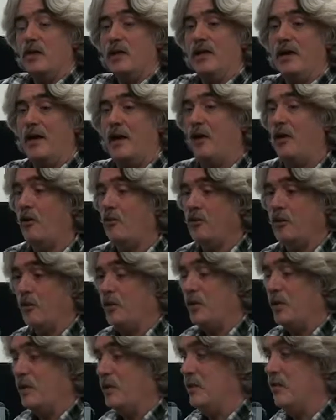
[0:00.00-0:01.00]
in a car
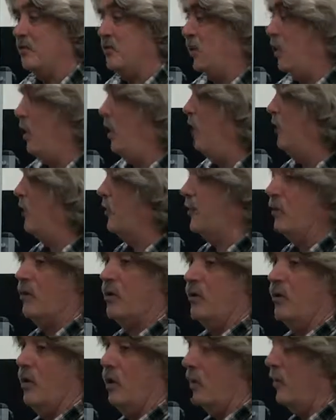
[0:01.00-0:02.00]
typically draw 100
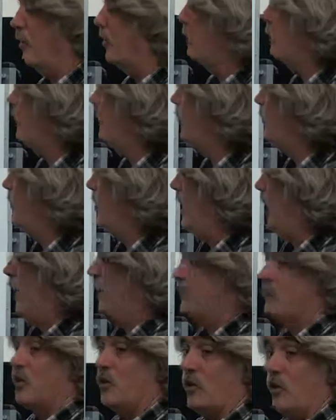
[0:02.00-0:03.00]
to 150
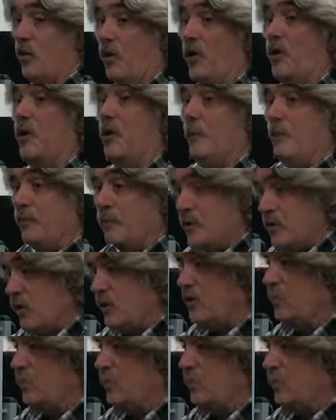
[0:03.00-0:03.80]
amps of current to